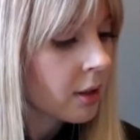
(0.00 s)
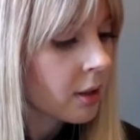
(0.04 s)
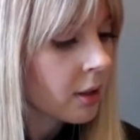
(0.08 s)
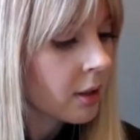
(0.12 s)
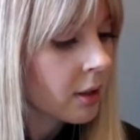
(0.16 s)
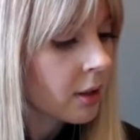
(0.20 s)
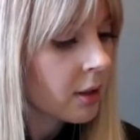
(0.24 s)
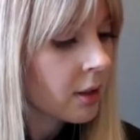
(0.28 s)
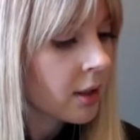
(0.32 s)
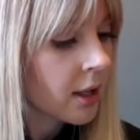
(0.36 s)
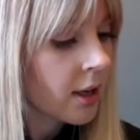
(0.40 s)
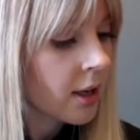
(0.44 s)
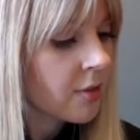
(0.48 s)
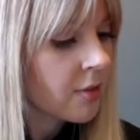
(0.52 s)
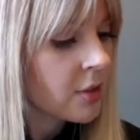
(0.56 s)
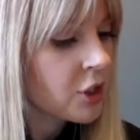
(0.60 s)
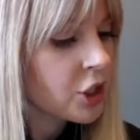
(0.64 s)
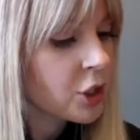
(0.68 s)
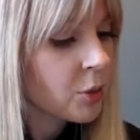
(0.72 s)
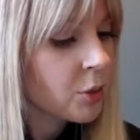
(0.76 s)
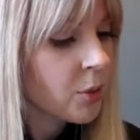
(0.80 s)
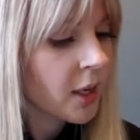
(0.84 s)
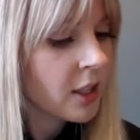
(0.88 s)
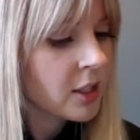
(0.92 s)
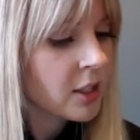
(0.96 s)
Kevin, do
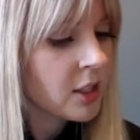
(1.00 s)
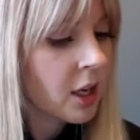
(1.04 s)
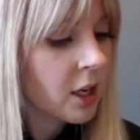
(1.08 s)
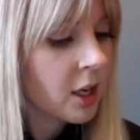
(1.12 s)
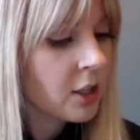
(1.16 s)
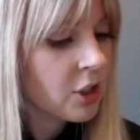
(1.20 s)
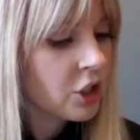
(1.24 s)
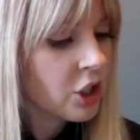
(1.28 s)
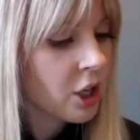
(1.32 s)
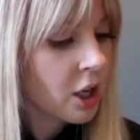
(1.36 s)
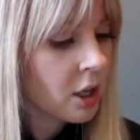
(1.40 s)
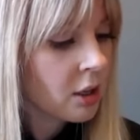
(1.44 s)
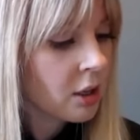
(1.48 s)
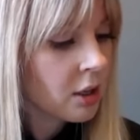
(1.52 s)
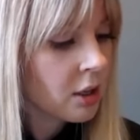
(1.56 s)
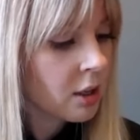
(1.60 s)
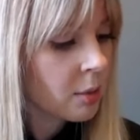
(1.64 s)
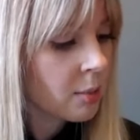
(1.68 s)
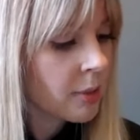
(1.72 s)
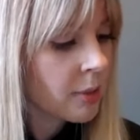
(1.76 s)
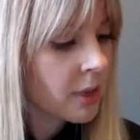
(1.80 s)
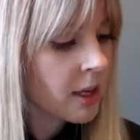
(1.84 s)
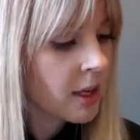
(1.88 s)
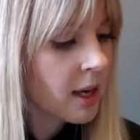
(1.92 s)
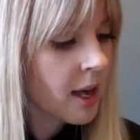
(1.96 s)
you want to touch a
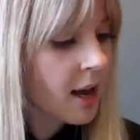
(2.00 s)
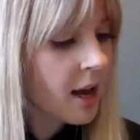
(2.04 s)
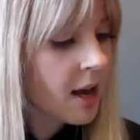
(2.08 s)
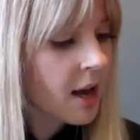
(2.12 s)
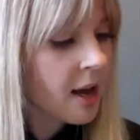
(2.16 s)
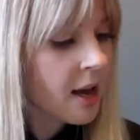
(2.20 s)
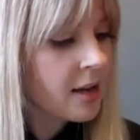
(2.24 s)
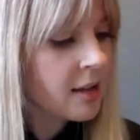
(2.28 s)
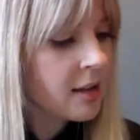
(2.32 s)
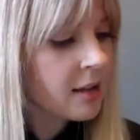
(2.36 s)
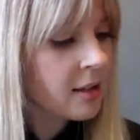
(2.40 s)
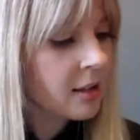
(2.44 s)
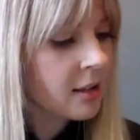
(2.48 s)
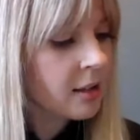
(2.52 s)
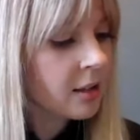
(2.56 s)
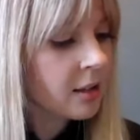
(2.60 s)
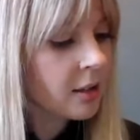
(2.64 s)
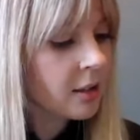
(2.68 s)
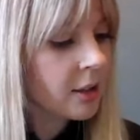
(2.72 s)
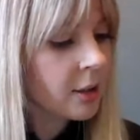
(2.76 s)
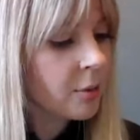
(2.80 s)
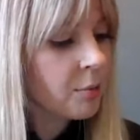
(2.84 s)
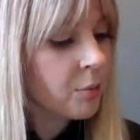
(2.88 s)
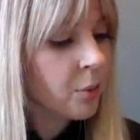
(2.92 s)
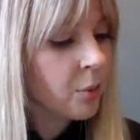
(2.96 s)
little bit
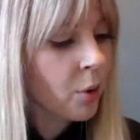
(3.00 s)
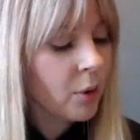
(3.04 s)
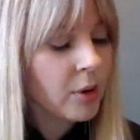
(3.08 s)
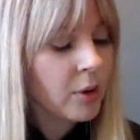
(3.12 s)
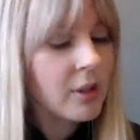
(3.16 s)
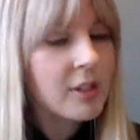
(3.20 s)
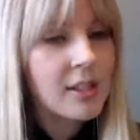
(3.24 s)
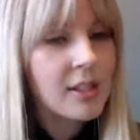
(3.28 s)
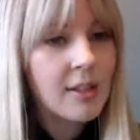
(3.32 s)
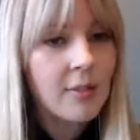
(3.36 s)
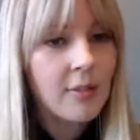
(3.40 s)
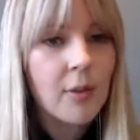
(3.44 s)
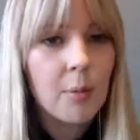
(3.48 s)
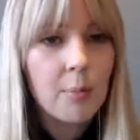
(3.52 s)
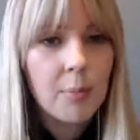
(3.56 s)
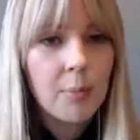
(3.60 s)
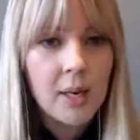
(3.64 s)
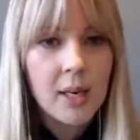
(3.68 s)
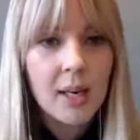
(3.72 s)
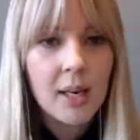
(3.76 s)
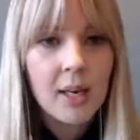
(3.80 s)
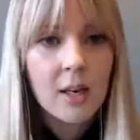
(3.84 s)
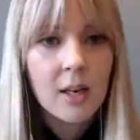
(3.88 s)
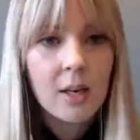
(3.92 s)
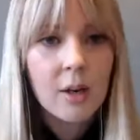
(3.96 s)
on the importance of the
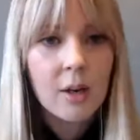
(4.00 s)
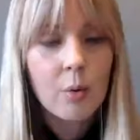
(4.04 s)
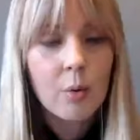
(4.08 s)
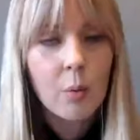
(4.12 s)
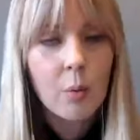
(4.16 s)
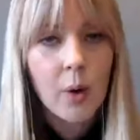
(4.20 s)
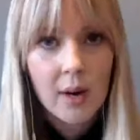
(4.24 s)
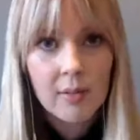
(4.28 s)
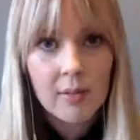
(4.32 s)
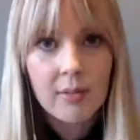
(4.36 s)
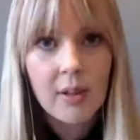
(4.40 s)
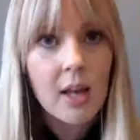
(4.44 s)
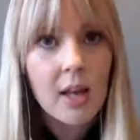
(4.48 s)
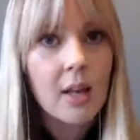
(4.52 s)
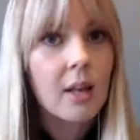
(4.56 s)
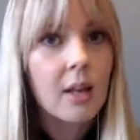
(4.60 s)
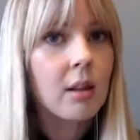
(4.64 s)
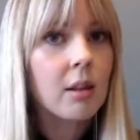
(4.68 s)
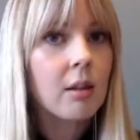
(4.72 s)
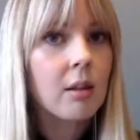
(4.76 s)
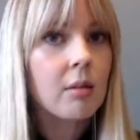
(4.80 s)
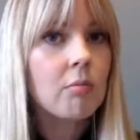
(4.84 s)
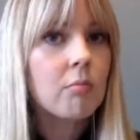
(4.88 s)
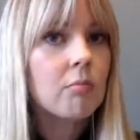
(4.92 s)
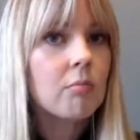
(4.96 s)
peak
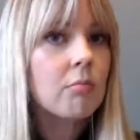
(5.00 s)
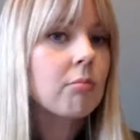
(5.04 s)
wavelength?